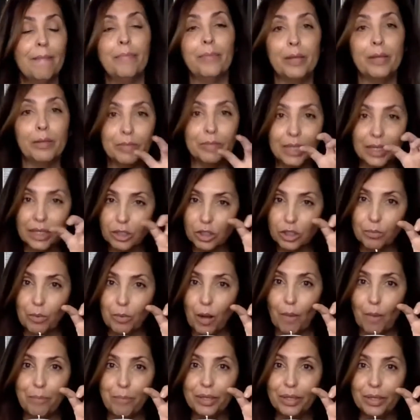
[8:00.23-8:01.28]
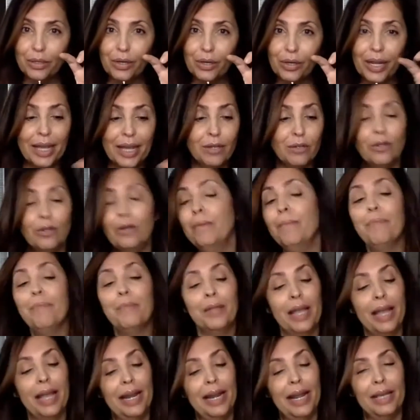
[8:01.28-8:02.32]
there was like a small pillar candle,
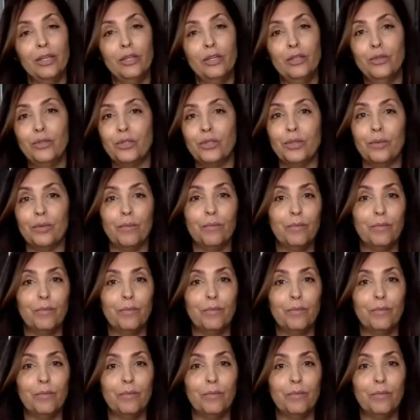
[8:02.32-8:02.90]
and I used